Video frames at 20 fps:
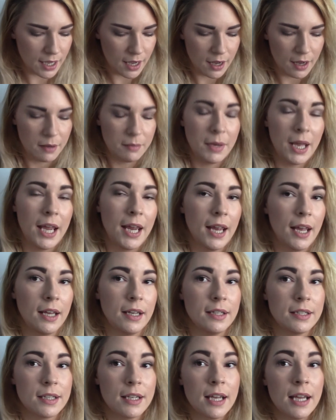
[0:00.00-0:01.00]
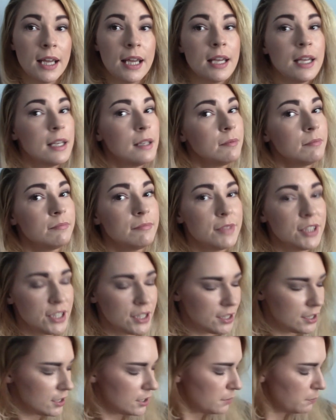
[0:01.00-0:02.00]
And
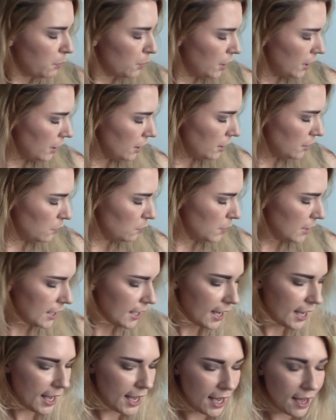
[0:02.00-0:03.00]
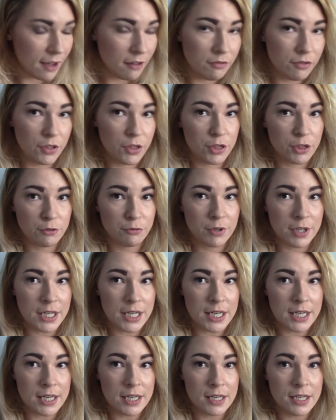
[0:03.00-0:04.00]
just a spoiler, we have
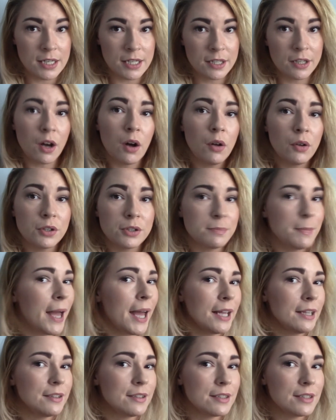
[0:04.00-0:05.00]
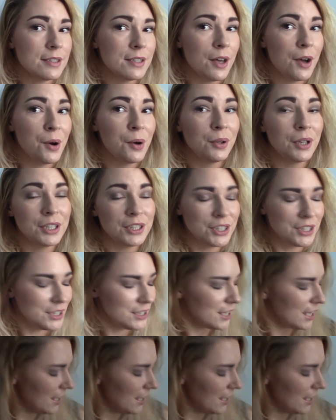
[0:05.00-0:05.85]
3 goals met. So let's just get